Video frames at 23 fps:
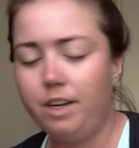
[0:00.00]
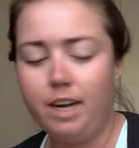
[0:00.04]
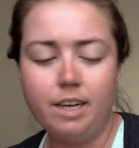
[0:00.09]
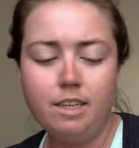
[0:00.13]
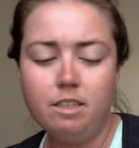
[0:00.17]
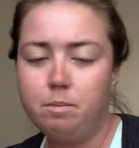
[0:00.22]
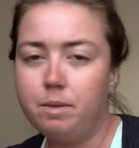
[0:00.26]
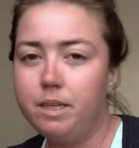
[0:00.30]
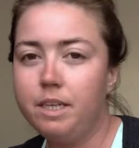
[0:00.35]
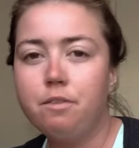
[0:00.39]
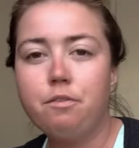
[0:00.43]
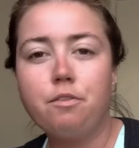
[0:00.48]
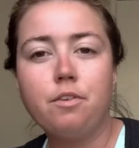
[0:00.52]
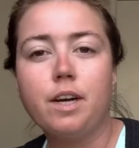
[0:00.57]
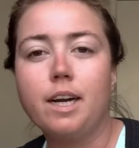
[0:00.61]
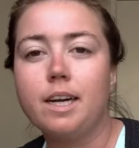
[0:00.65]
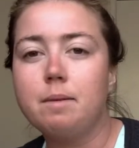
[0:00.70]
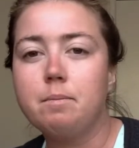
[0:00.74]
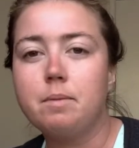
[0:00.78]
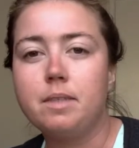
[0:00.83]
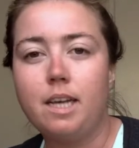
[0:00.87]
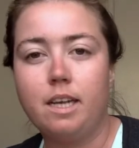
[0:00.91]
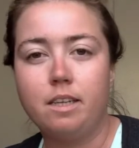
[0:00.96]
guys being freaking
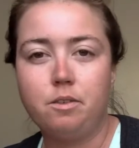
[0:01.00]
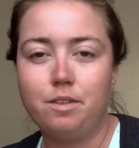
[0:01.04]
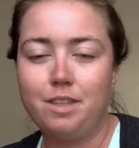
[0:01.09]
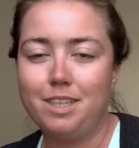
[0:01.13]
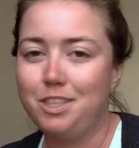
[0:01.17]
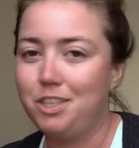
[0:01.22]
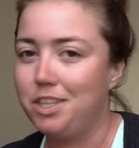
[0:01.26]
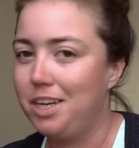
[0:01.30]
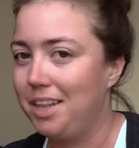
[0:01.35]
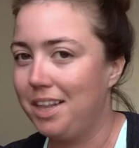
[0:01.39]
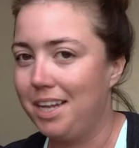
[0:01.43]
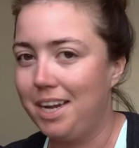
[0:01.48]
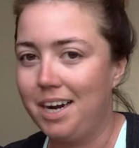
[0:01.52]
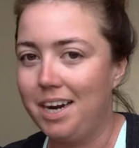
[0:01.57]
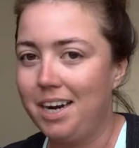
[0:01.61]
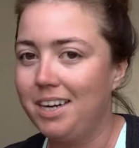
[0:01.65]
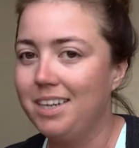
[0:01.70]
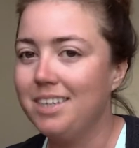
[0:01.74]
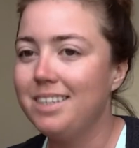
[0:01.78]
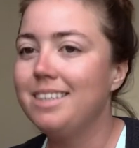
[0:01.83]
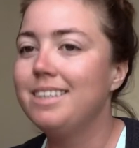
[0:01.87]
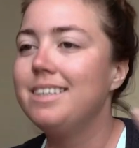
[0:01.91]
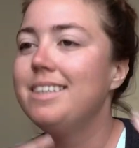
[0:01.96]
obsessed with each other,